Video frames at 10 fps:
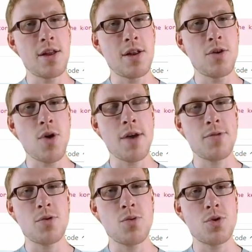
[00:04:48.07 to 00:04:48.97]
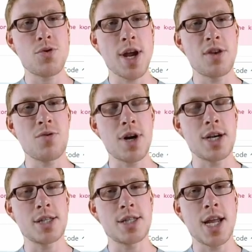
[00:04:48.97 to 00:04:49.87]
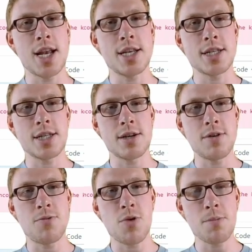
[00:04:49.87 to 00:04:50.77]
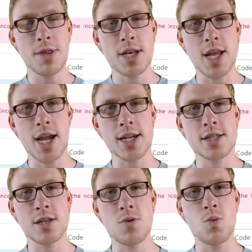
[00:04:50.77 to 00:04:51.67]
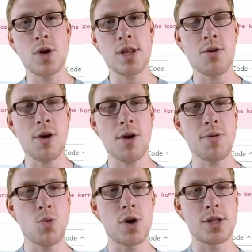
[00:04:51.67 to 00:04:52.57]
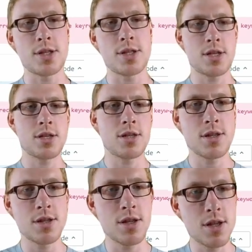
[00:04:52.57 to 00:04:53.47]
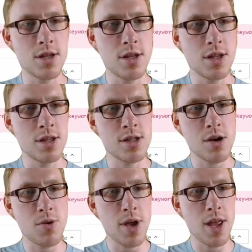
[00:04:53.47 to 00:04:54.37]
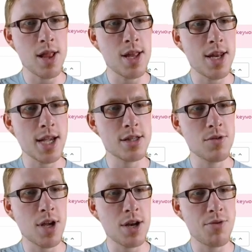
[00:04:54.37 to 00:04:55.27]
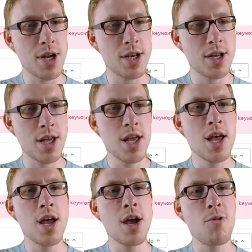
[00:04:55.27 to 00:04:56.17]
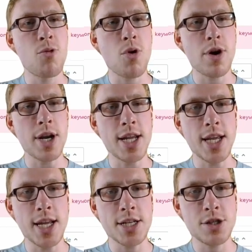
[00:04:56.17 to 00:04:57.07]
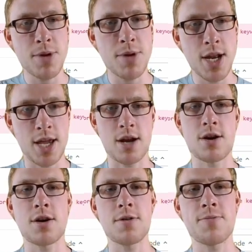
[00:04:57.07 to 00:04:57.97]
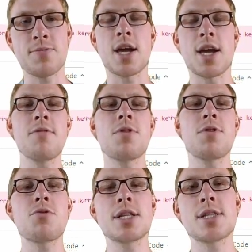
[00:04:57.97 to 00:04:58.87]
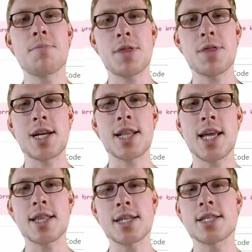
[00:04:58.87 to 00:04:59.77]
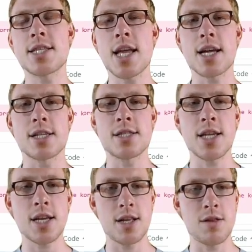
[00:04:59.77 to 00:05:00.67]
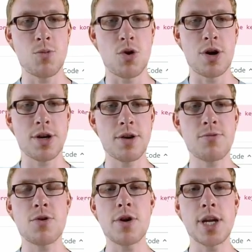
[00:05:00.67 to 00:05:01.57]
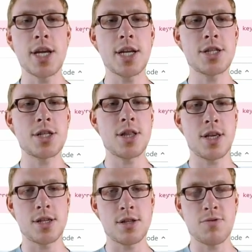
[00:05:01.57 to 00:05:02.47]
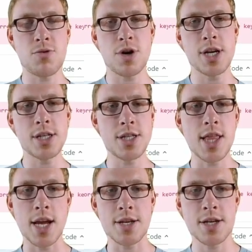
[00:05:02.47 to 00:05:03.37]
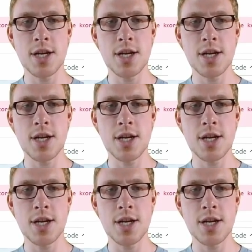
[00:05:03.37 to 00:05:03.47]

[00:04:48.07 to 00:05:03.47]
you have to try to understand from the text what the query wants. So in the text you can read for each player. And if you read something like that, that's like a signal word for each this, for each that.